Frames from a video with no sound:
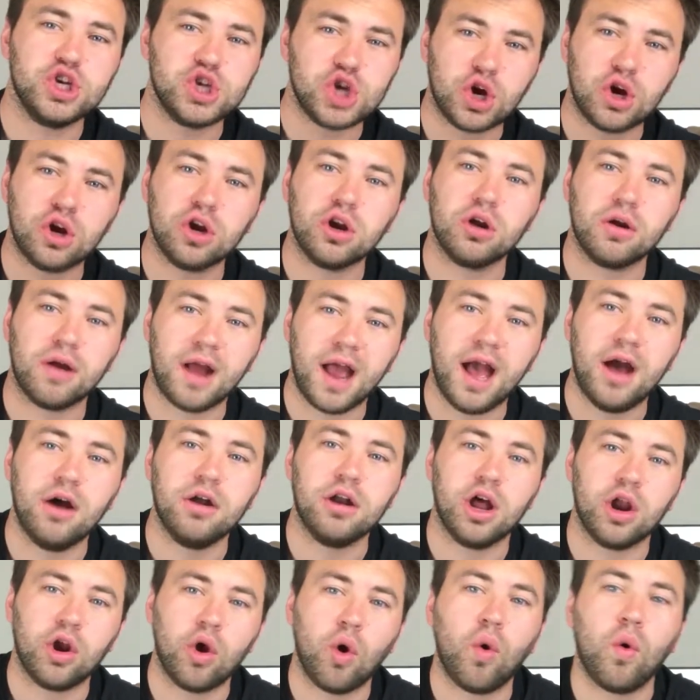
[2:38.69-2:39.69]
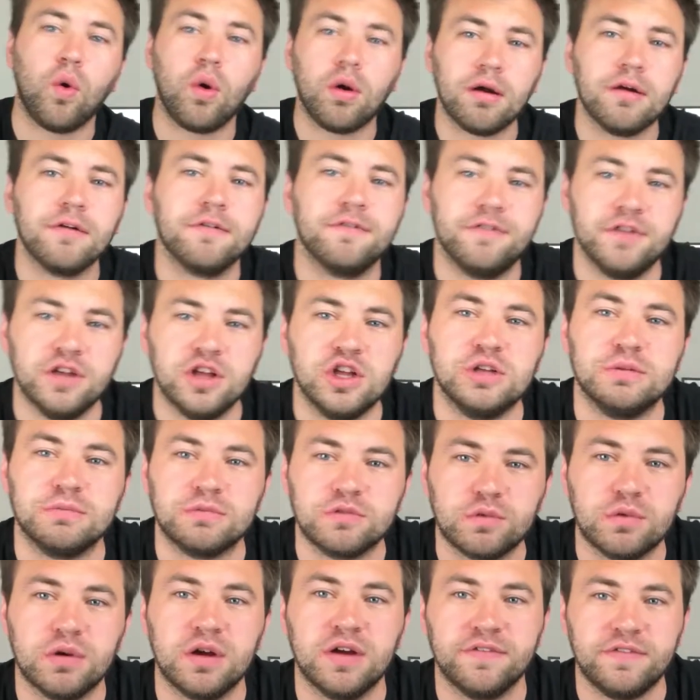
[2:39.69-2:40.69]
turn around on horror
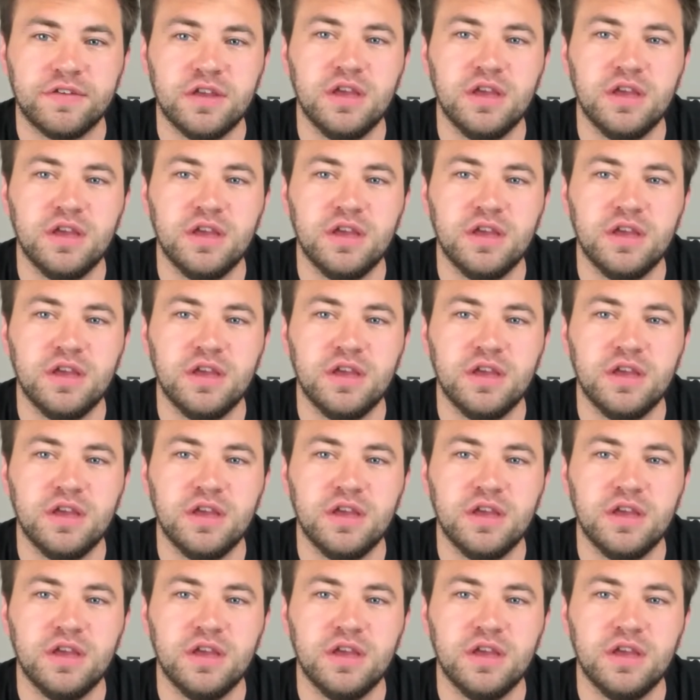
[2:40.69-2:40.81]
films where